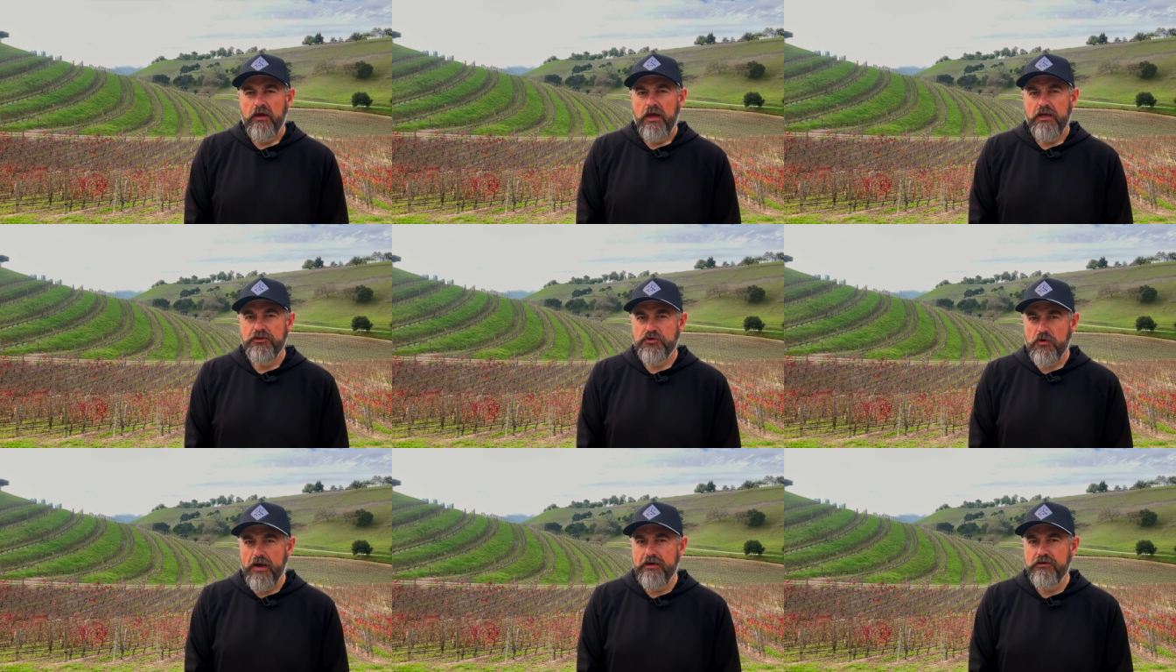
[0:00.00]
and
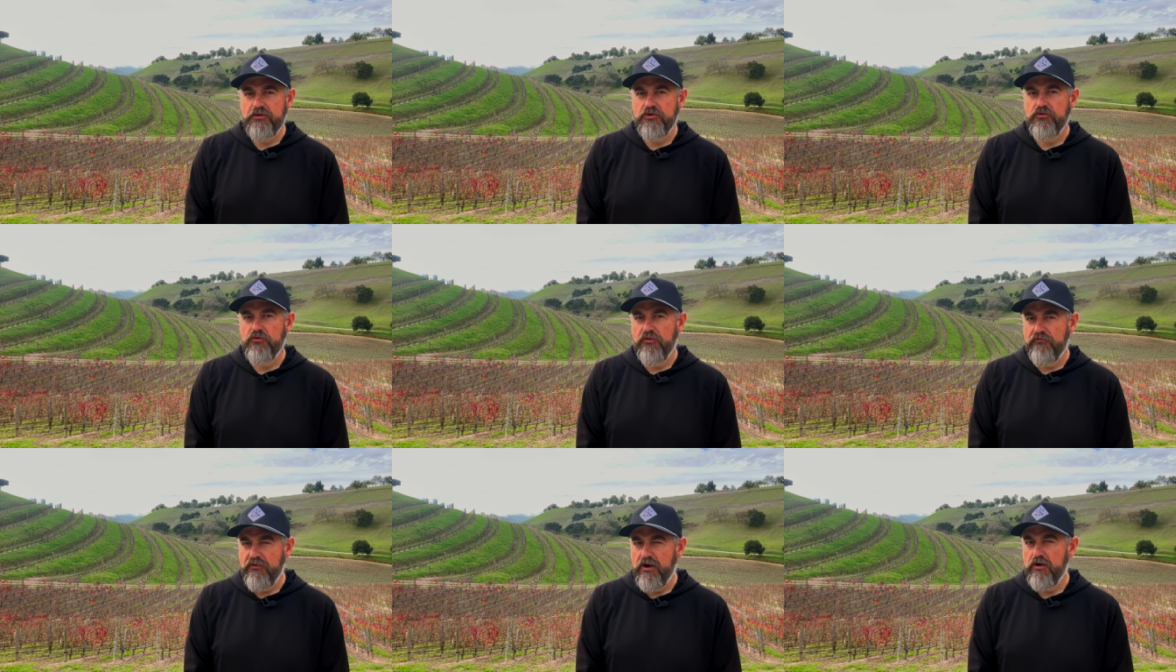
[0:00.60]
tried to do
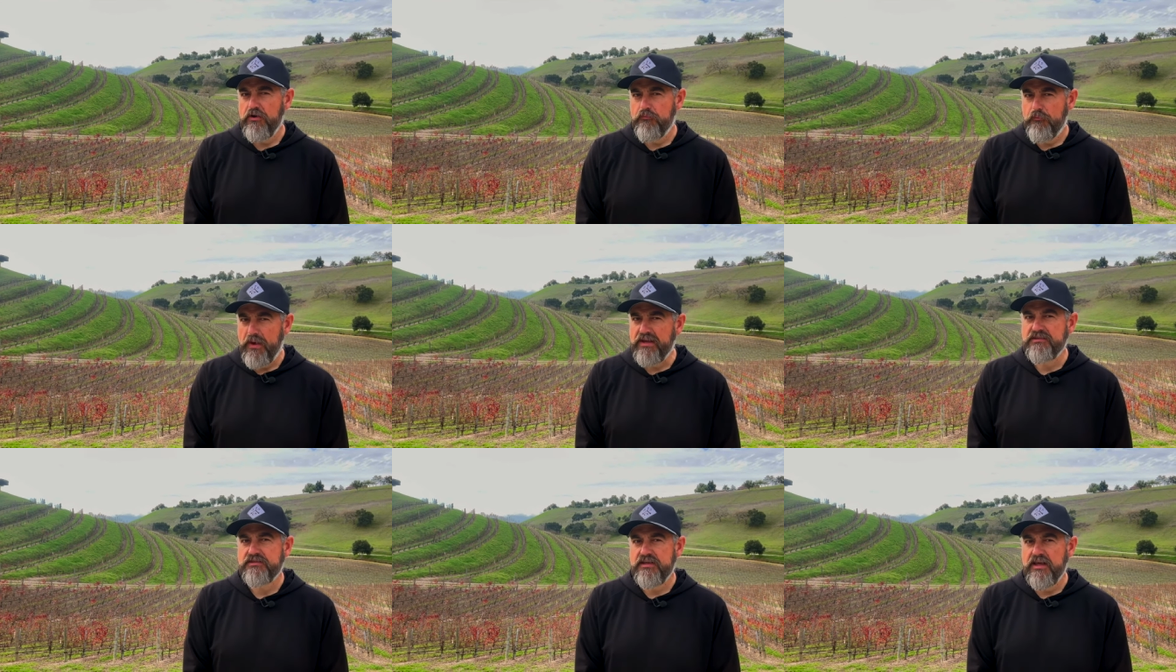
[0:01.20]
the very
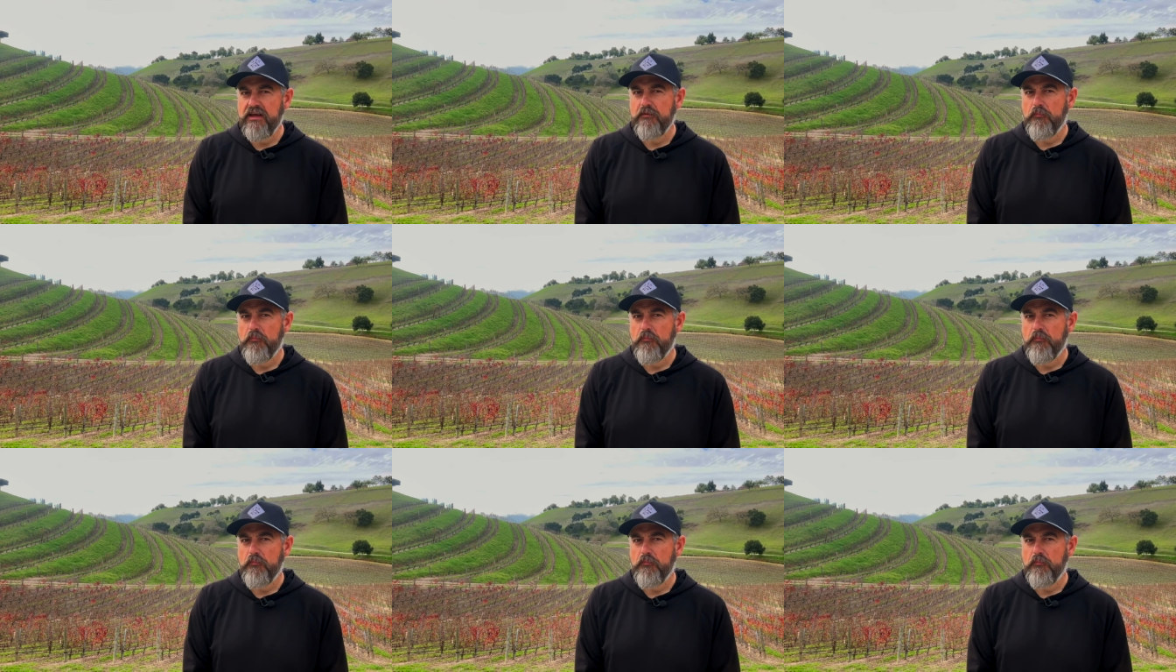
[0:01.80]
best thing